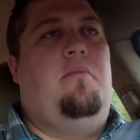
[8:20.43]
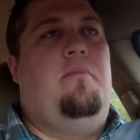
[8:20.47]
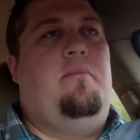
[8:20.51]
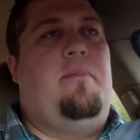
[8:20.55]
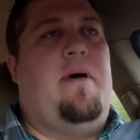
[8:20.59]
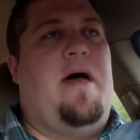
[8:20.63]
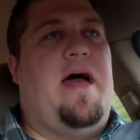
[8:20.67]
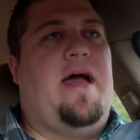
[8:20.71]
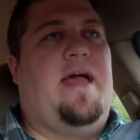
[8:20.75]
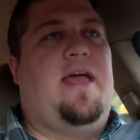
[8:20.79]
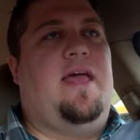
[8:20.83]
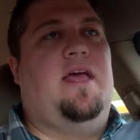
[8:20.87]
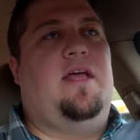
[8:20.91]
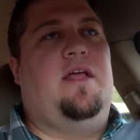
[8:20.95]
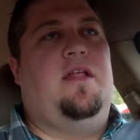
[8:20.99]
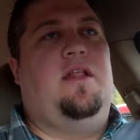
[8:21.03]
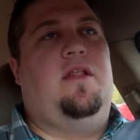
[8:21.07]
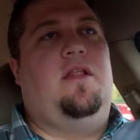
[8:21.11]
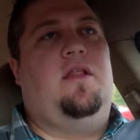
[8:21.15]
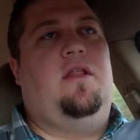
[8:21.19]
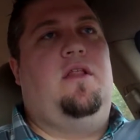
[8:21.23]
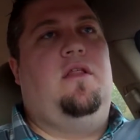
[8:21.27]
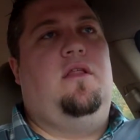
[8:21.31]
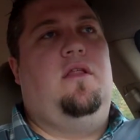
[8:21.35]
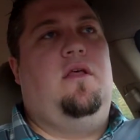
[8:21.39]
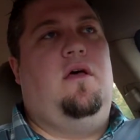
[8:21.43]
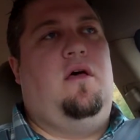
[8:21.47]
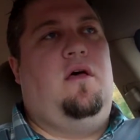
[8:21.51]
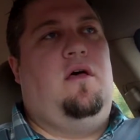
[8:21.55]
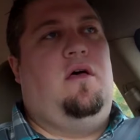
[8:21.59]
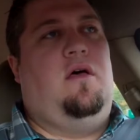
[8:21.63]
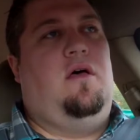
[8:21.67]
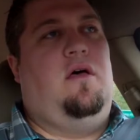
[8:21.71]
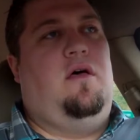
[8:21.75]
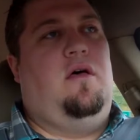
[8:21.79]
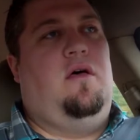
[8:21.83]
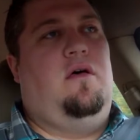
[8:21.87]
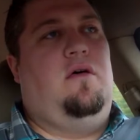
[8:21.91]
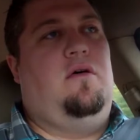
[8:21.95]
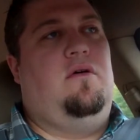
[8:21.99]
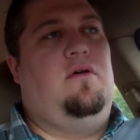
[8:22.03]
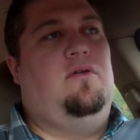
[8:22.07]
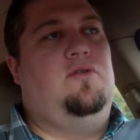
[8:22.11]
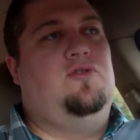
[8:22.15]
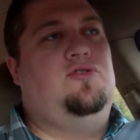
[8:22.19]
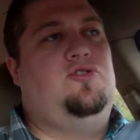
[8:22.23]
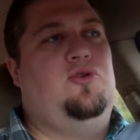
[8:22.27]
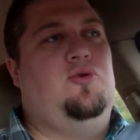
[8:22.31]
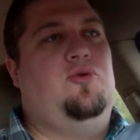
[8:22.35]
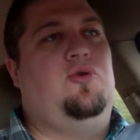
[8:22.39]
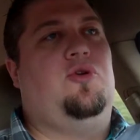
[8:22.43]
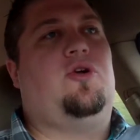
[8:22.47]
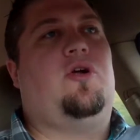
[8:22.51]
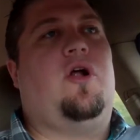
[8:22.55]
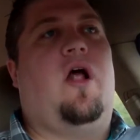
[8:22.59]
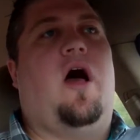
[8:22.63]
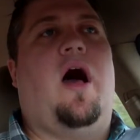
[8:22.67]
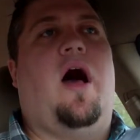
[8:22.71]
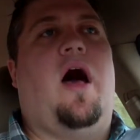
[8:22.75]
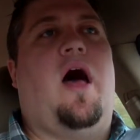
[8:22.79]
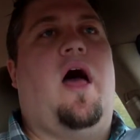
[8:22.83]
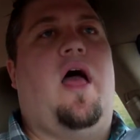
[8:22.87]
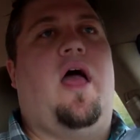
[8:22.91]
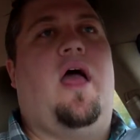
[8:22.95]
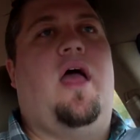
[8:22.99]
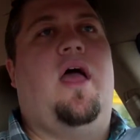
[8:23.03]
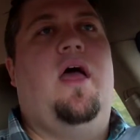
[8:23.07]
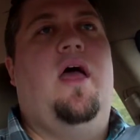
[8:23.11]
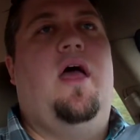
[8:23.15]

back in junior high.